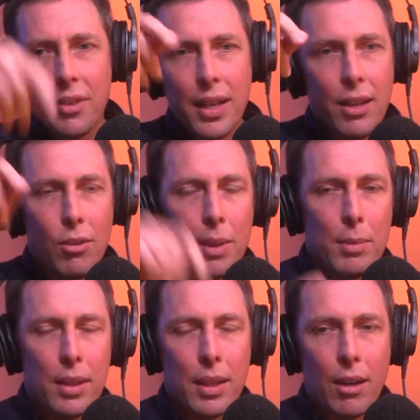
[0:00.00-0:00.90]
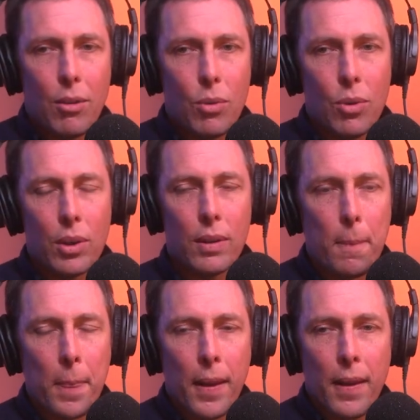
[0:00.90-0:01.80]
an hour or maybe an hour walk
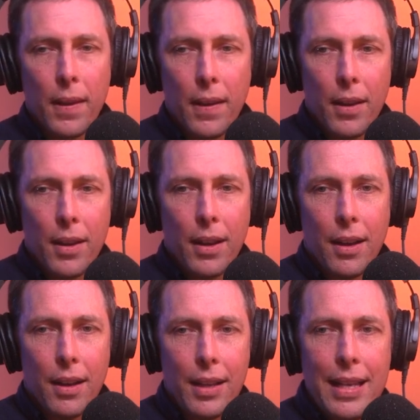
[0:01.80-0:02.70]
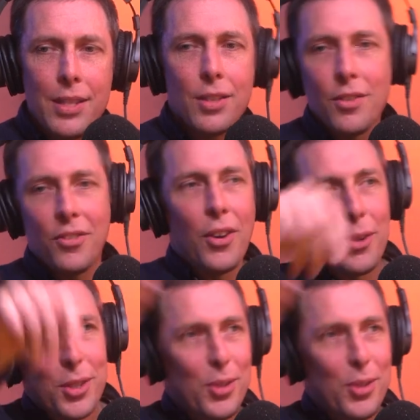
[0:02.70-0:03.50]
uh, into the forest,